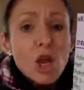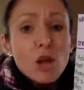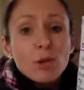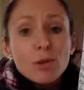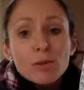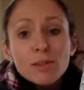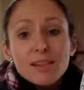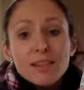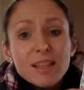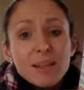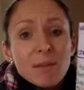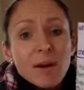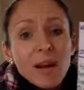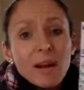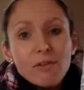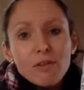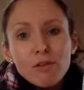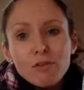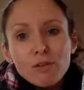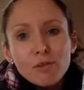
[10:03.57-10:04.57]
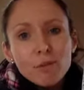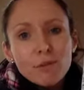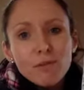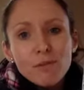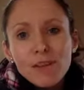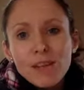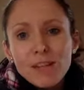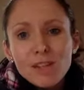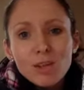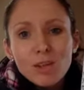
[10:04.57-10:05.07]
Whereas I might have a group of
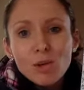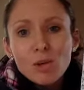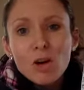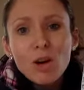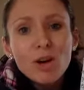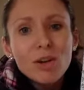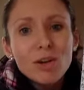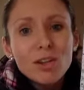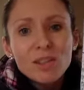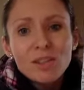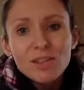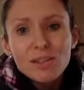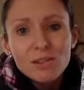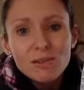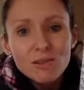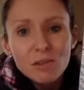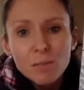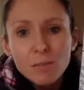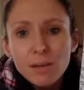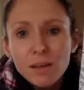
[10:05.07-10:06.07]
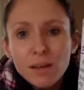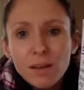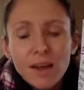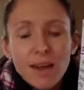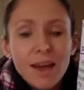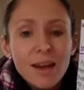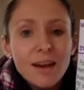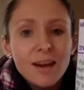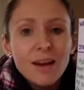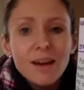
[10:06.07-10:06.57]
kids who are only just scribbling,
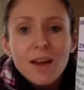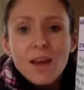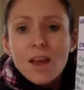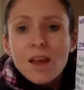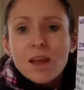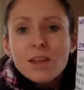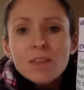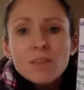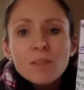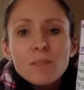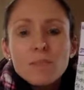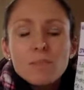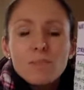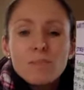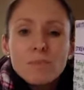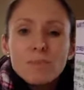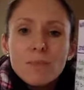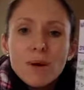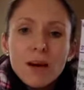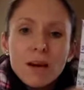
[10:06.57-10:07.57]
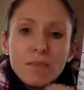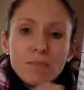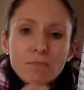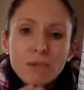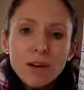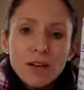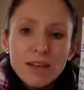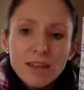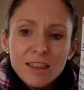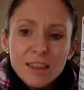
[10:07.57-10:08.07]
and so by
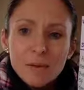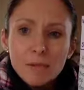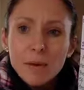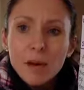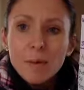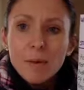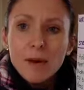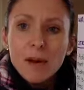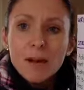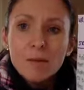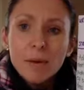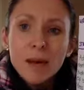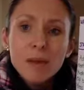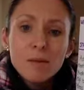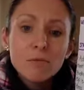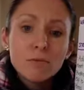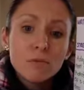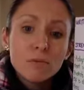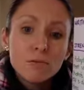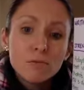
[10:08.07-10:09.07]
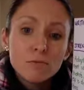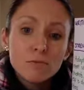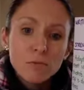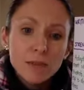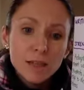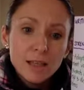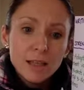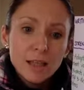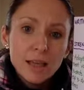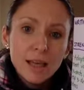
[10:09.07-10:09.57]
breaking them up, I'm able to
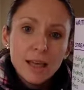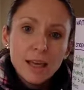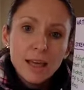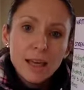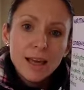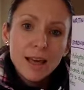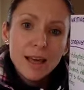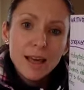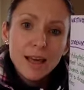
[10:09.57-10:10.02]
really